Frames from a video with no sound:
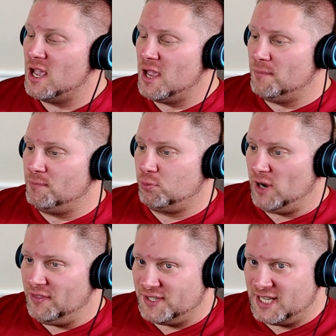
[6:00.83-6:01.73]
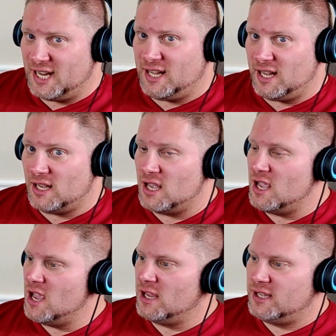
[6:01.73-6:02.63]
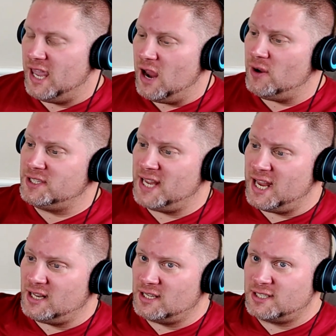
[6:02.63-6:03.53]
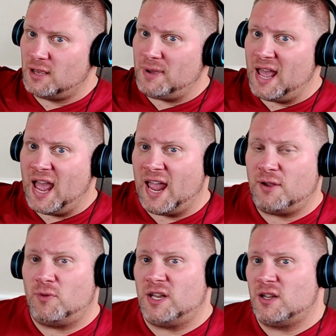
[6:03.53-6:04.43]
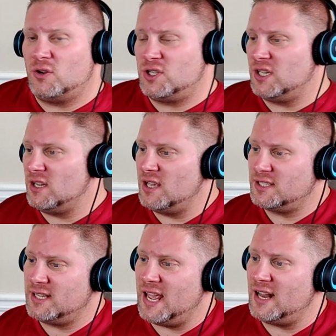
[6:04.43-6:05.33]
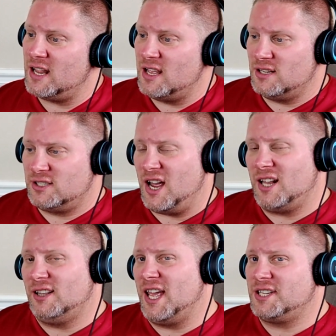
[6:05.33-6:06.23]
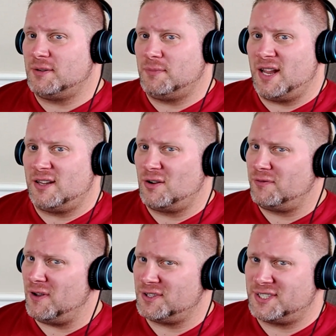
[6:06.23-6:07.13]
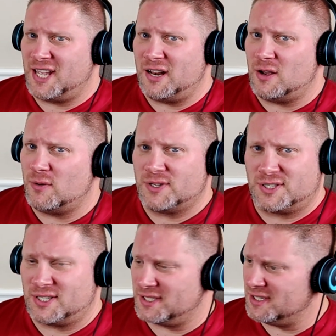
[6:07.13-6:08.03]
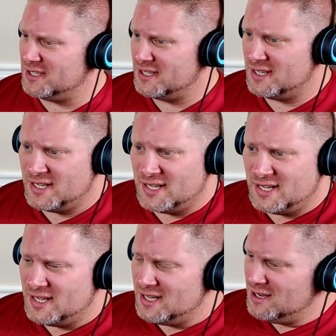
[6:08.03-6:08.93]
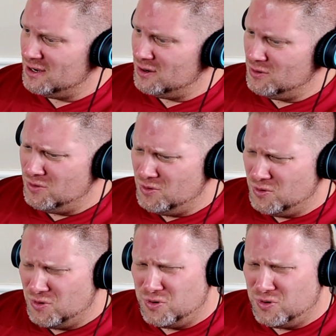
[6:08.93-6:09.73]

breathtaking. Carrie taking us up high, we know she does that. John Legend, man, your falsetto is just, ooh,